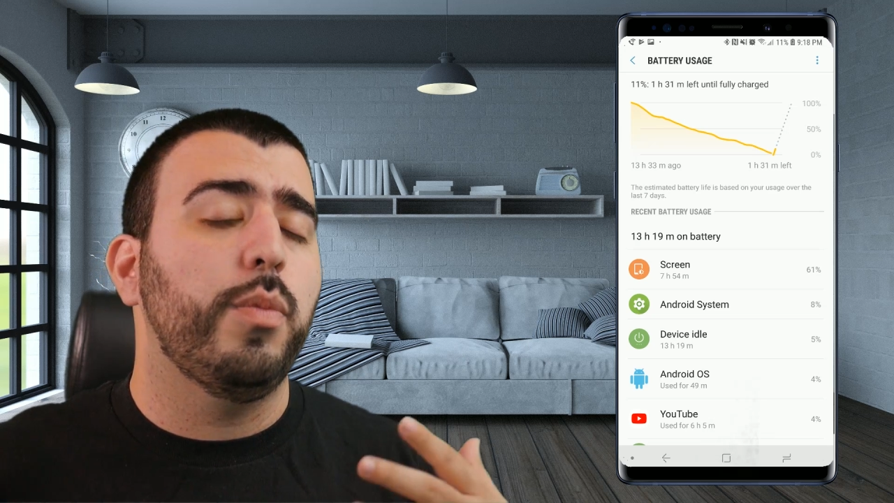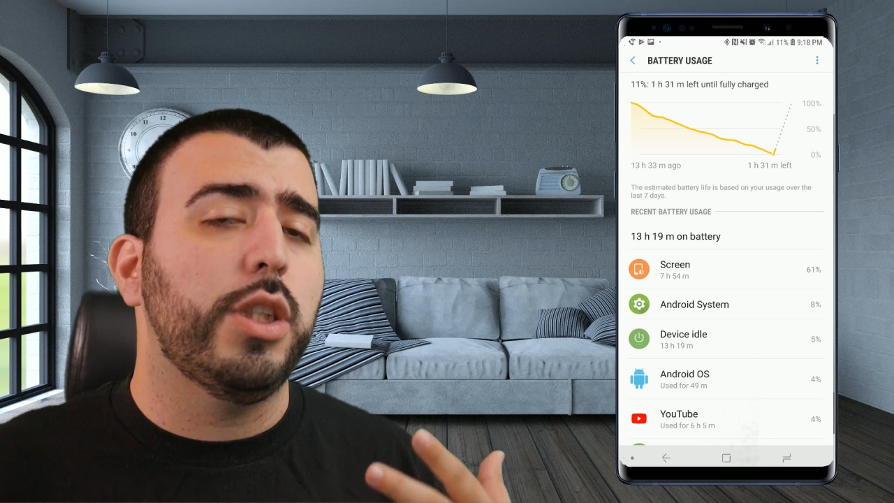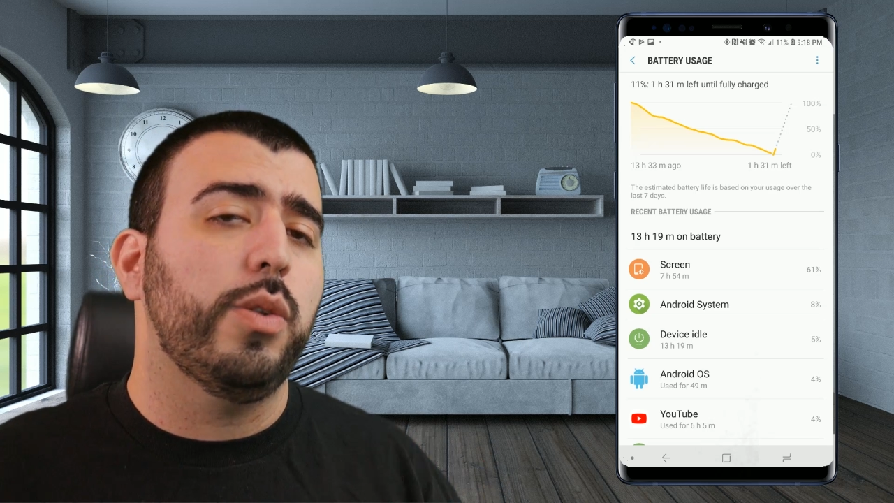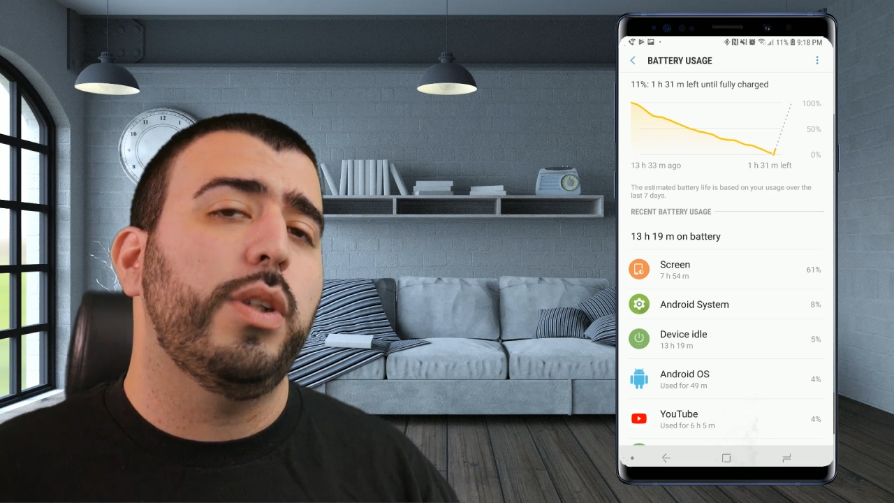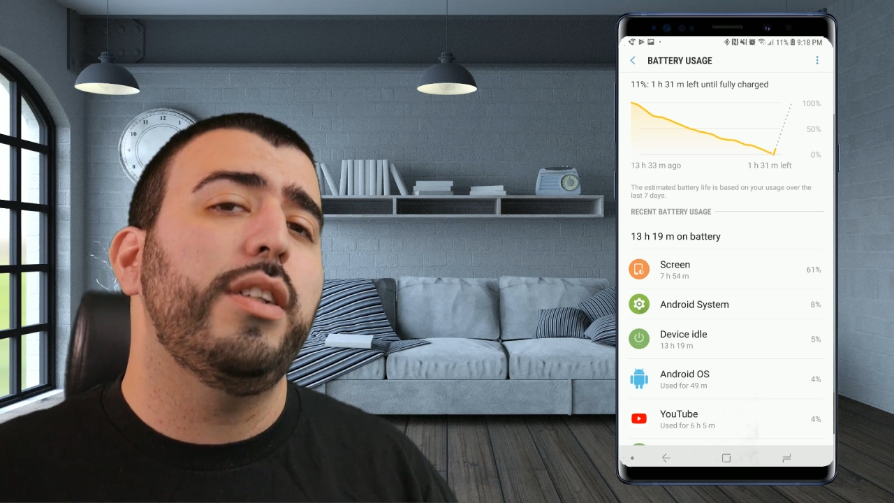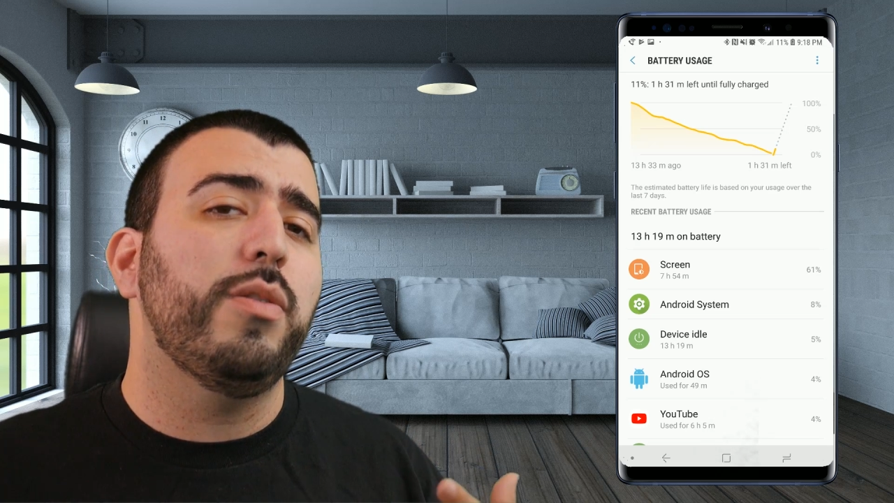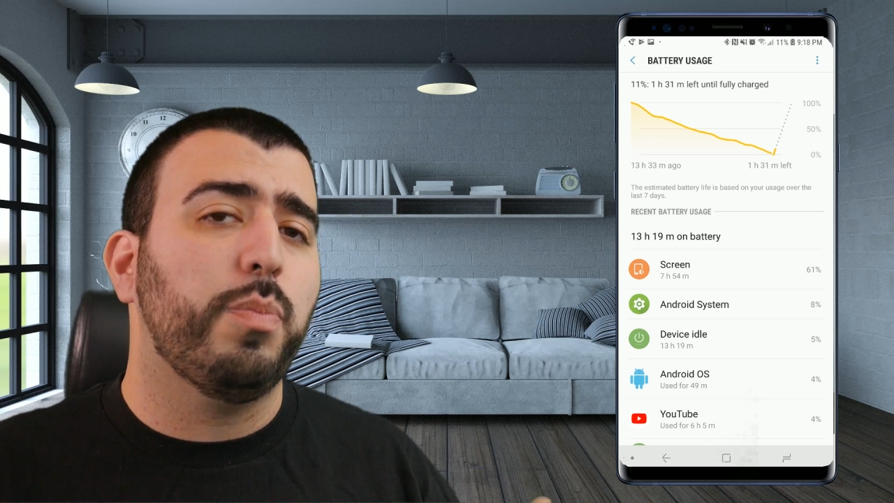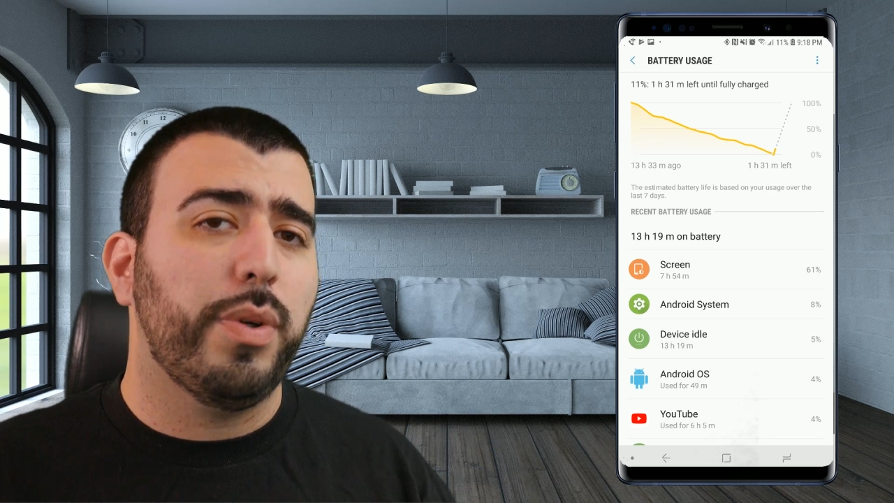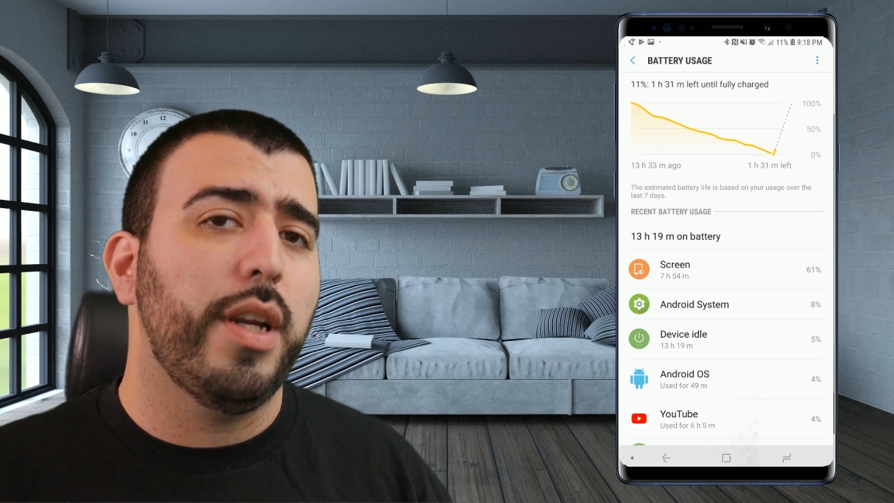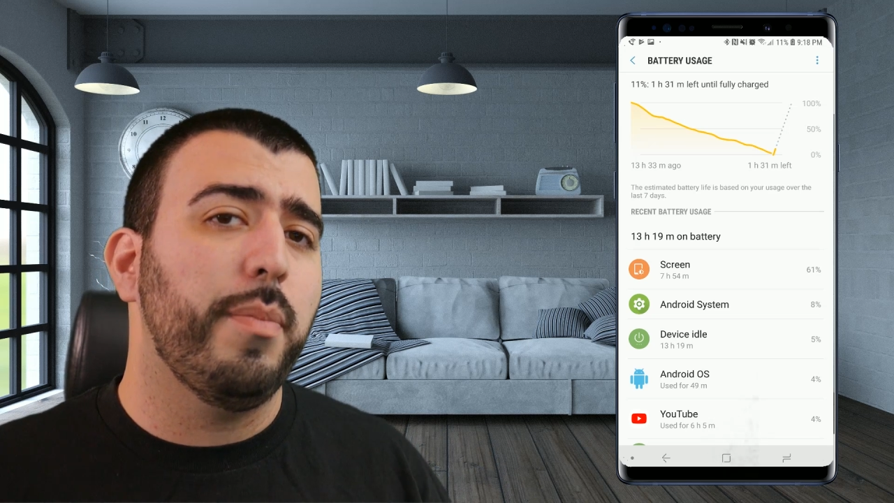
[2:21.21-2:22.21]
which is
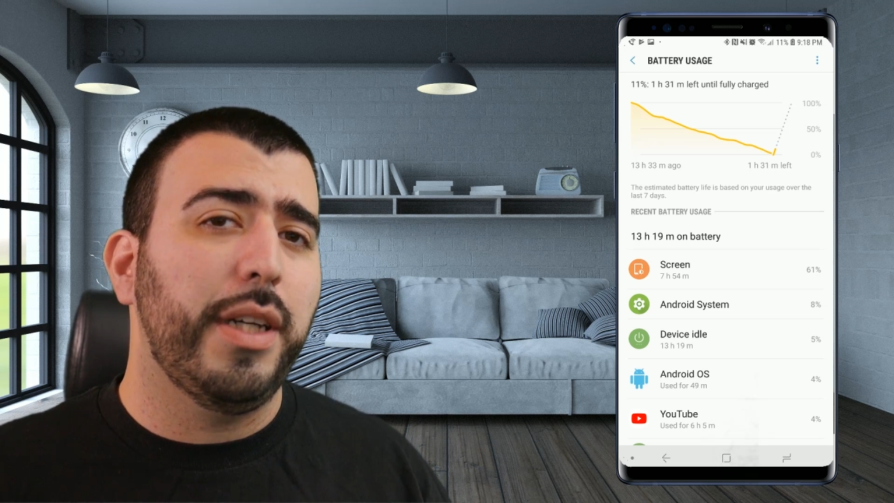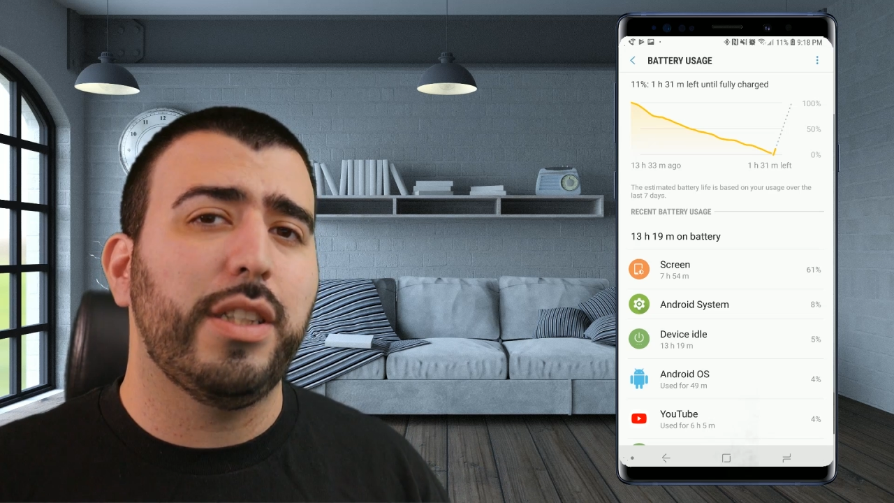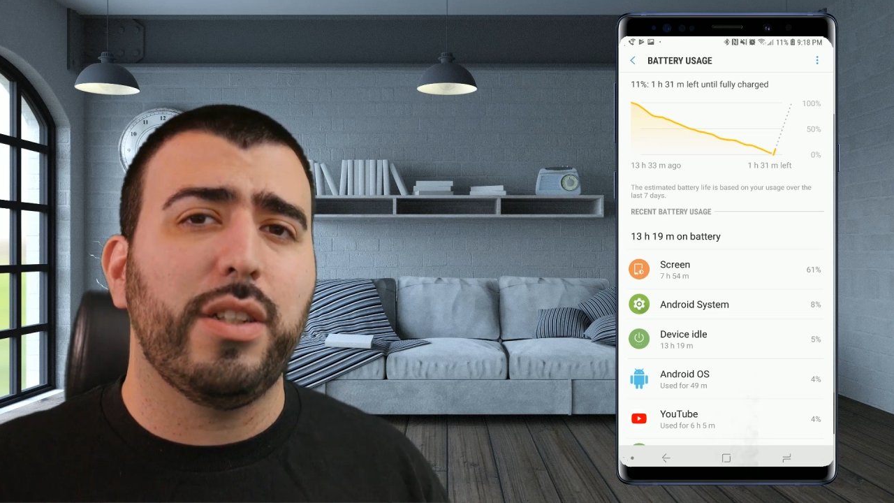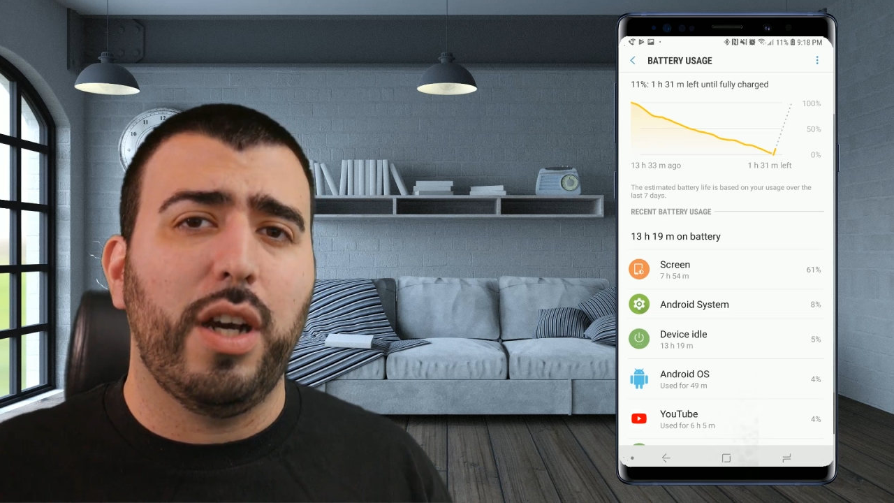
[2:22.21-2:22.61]
pretty much